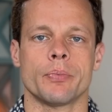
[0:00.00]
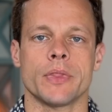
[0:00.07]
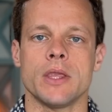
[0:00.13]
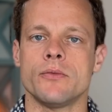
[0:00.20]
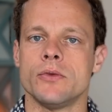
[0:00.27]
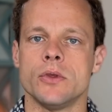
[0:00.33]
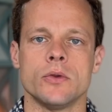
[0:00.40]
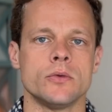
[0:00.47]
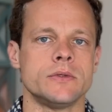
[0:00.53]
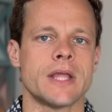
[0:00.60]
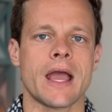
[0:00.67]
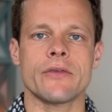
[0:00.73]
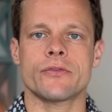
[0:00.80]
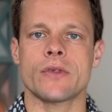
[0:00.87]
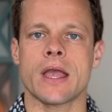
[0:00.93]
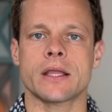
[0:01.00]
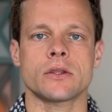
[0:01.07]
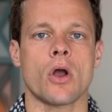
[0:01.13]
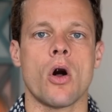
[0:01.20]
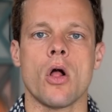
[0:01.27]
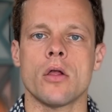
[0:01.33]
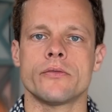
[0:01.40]
if you dissect
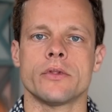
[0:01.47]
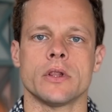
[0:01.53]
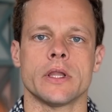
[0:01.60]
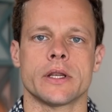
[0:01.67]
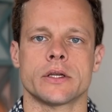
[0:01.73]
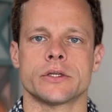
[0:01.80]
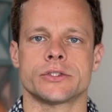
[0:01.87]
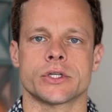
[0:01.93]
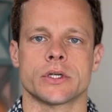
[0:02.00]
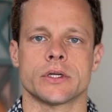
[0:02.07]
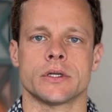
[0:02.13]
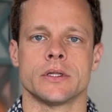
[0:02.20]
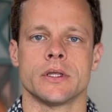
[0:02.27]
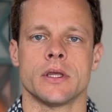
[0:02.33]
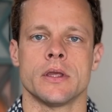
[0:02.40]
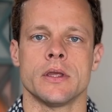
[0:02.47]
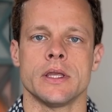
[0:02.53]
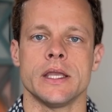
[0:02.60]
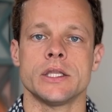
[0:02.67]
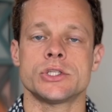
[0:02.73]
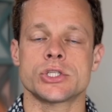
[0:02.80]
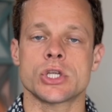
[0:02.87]
all of the literature,
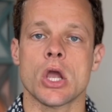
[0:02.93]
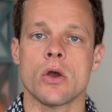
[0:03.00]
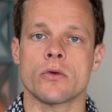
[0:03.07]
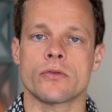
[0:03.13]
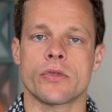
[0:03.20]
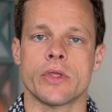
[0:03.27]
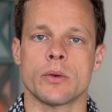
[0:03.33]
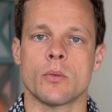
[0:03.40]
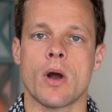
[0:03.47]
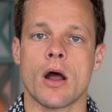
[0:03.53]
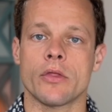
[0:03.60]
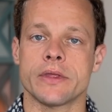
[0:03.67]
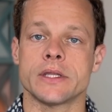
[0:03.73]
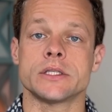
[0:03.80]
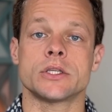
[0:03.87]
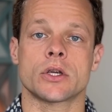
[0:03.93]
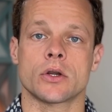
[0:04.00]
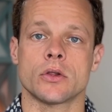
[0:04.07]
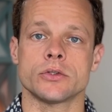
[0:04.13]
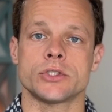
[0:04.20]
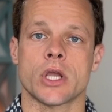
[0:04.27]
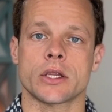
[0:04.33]
it shows that while the
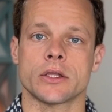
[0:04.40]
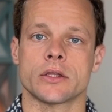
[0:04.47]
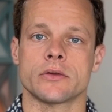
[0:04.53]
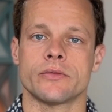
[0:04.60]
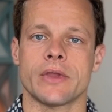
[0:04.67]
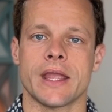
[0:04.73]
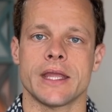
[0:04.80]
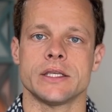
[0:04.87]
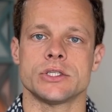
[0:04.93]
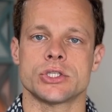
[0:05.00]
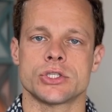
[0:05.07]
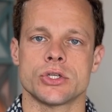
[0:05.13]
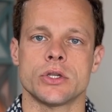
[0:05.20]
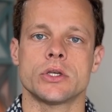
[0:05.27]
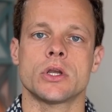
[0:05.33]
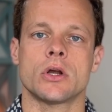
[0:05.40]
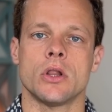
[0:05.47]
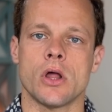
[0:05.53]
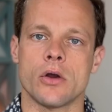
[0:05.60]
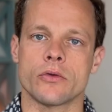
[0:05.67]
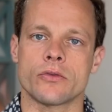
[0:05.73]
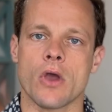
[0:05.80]
internal jugular vein should
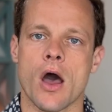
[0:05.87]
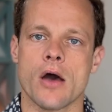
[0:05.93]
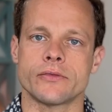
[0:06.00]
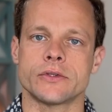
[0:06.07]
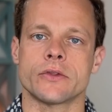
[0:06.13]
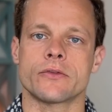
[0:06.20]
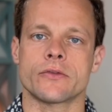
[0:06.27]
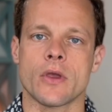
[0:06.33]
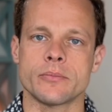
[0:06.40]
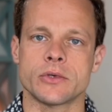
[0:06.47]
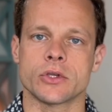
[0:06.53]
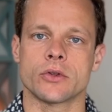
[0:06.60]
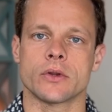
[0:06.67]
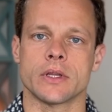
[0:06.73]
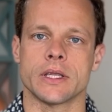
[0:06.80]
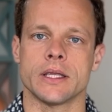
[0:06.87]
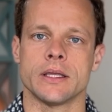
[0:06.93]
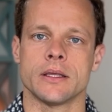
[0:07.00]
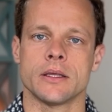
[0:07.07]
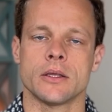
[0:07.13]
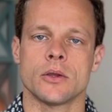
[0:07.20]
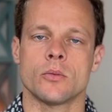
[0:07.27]
close off to some degree
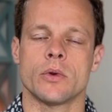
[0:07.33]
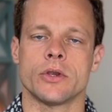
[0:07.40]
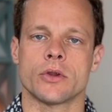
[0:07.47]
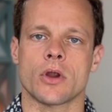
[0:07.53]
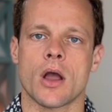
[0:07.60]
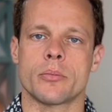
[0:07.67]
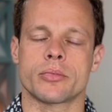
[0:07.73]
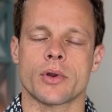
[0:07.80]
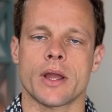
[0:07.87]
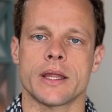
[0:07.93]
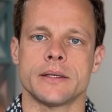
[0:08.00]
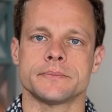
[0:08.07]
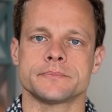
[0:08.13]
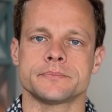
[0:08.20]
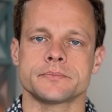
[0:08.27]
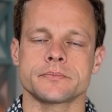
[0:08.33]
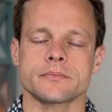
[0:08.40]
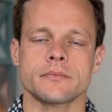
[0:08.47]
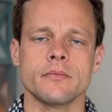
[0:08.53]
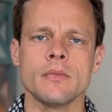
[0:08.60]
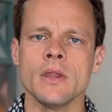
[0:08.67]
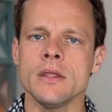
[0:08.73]
when you're upright,
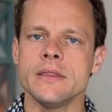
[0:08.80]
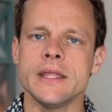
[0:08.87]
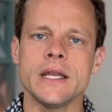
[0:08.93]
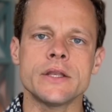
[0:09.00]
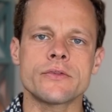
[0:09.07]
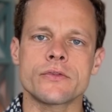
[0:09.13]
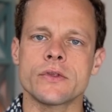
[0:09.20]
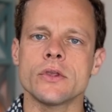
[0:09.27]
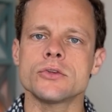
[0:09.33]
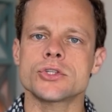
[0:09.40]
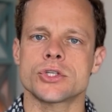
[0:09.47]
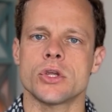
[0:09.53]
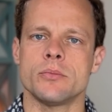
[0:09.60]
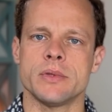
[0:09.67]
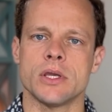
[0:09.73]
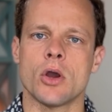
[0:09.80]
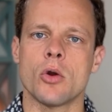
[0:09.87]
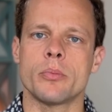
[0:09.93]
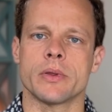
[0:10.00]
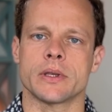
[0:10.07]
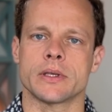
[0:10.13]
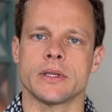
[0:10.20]
that it still should be
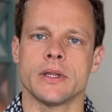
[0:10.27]
open.